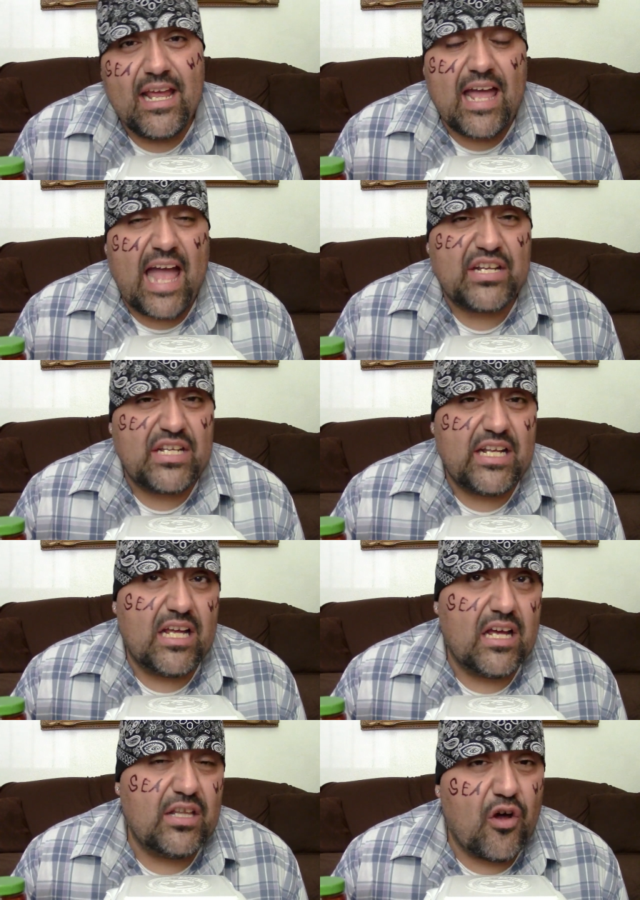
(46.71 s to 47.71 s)
Actually,
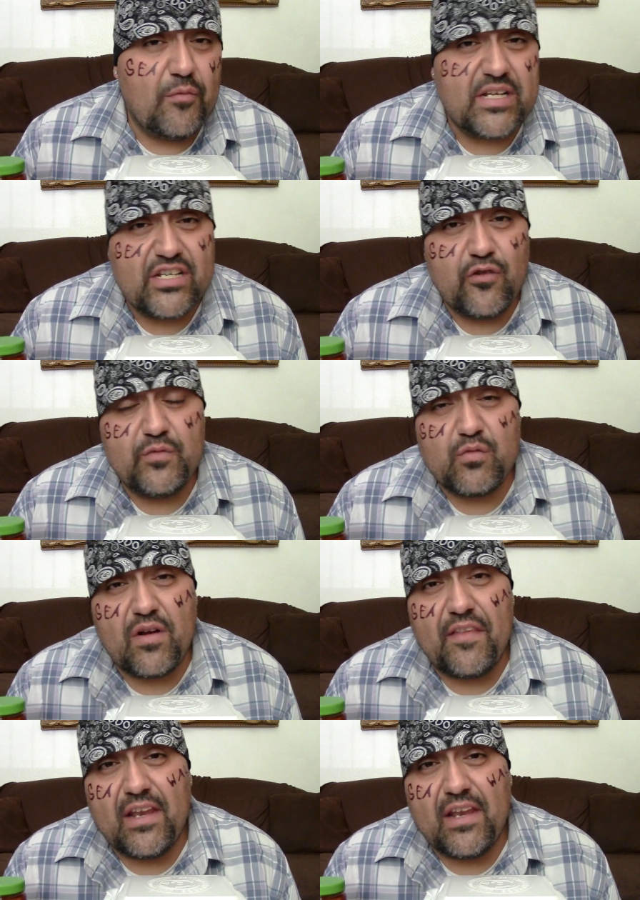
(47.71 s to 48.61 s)
uh, the homie Snoop was one of the